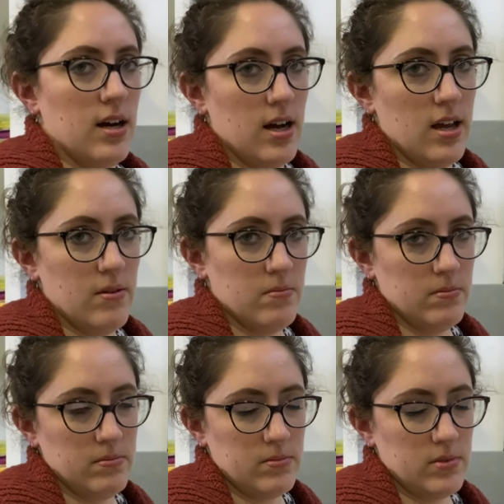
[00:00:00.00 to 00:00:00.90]
I
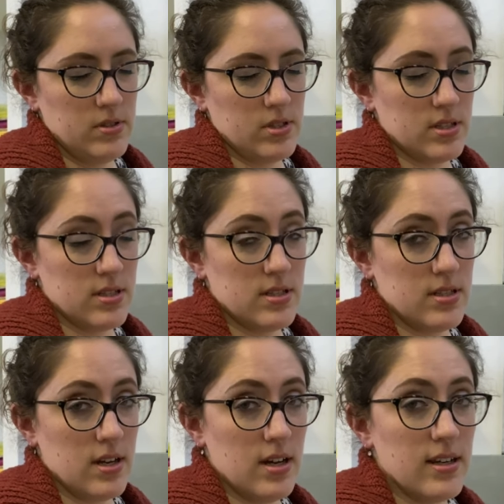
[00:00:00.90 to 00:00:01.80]
am just
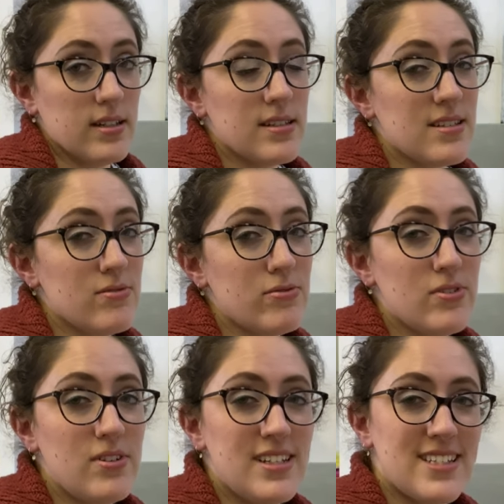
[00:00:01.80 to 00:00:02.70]
starting to
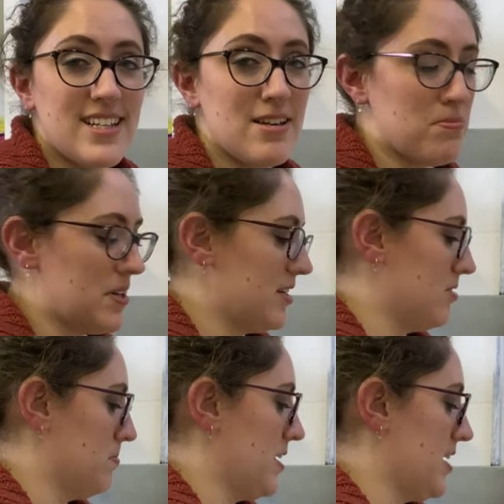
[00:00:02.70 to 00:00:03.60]
fall asleep a
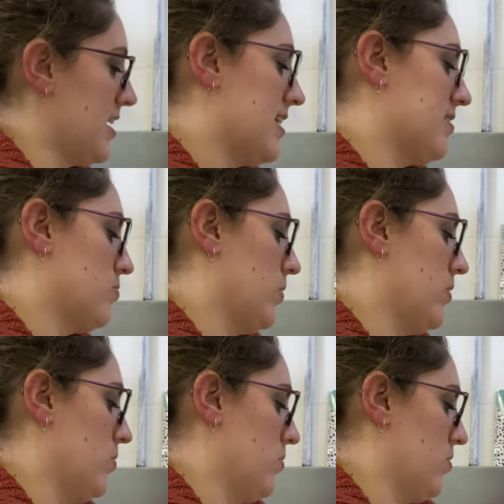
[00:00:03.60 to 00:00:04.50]
little bit, and we
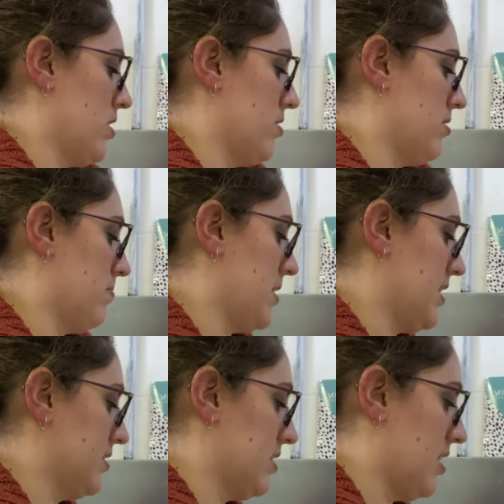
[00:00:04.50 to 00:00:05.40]
all know that
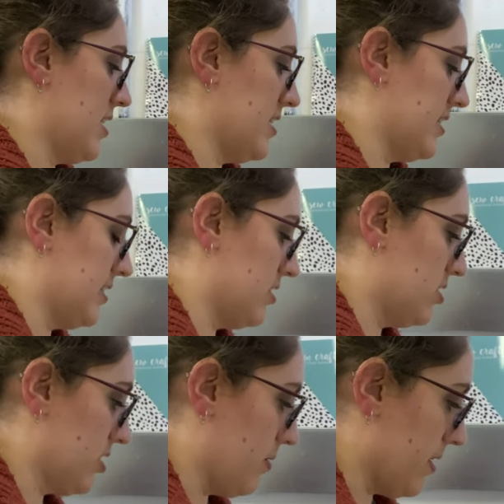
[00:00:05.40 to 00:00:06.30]
being tired and
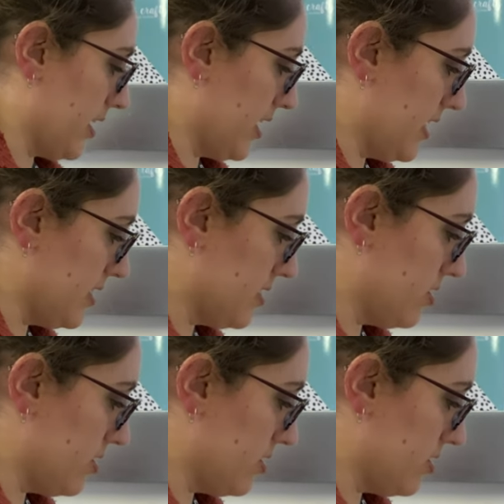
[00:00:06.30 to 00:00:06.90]
sewing is